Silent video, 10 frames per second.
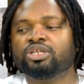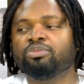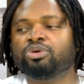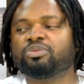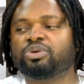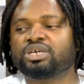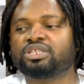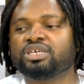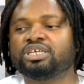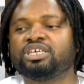the most important
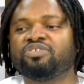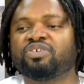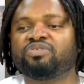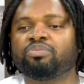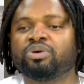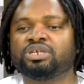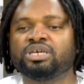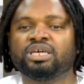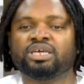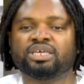thing, give everybody
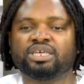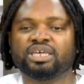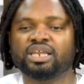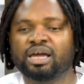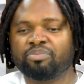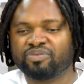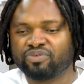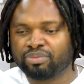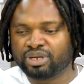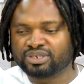a killer
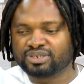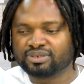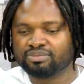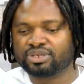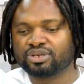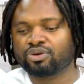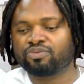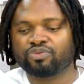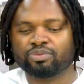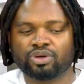performance. Make it come
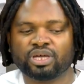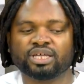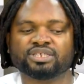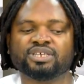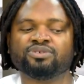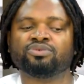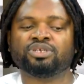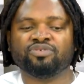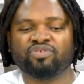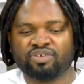from your head, say you
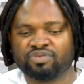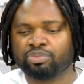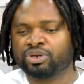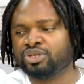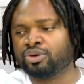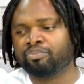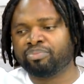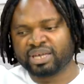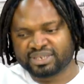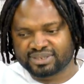give everybody your
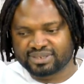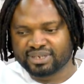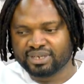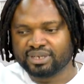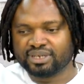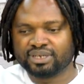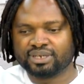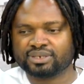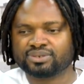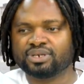best. Uh,
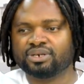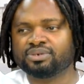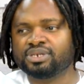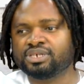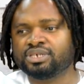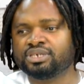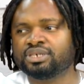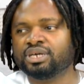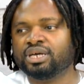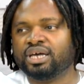so that really
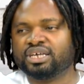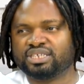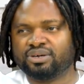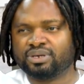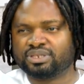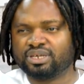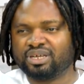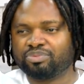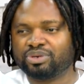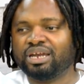that's that one thing
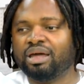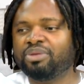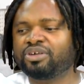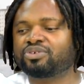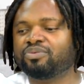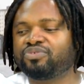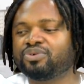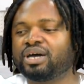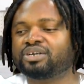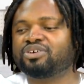happened. And I make some
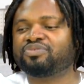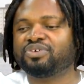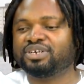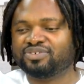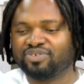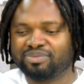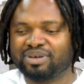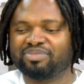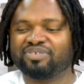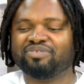few actor friends from
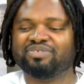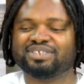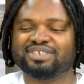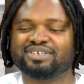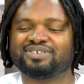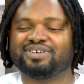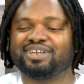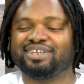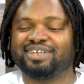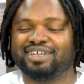that performance, actually.